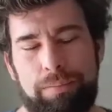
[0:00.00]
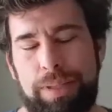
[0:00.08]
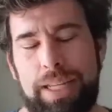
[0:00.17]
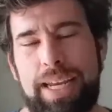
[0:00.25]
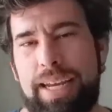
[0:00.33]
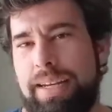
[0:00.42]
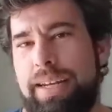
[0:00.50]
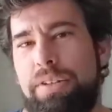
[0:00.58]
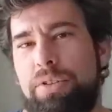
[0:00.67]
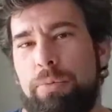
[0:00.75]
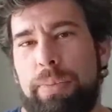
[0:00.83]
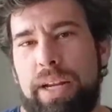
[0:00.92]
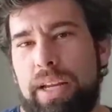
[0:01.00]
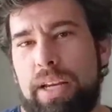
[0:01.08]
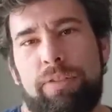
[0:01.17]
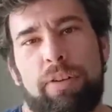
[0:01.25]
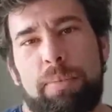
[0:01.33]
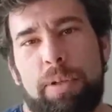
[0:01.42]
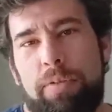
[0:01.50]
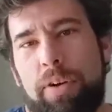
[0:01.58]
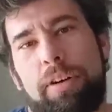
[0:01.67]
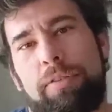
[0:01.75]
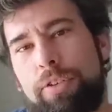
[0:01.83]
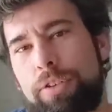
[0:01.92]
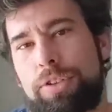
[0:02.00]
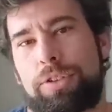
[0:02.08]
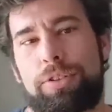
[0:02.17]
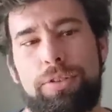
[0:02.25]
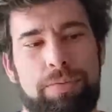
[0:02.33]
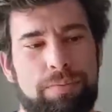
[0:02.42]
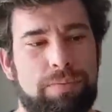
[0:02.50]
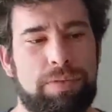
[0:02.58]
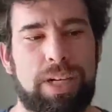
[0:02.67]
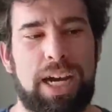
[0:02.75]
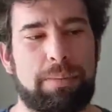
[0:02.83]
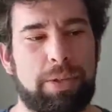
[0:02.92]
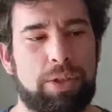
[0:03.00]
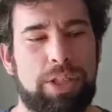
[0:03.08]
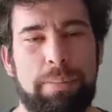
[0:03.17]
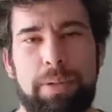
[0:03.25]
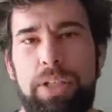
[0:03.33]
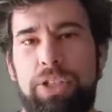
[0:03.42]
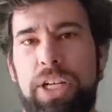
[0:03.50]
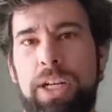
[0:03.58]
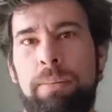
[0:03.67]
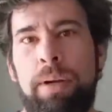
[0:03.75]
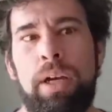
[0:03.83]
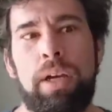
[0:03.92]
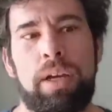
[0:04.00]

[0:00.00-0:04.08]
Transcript: like an intermediate from the very first time you step in the gym,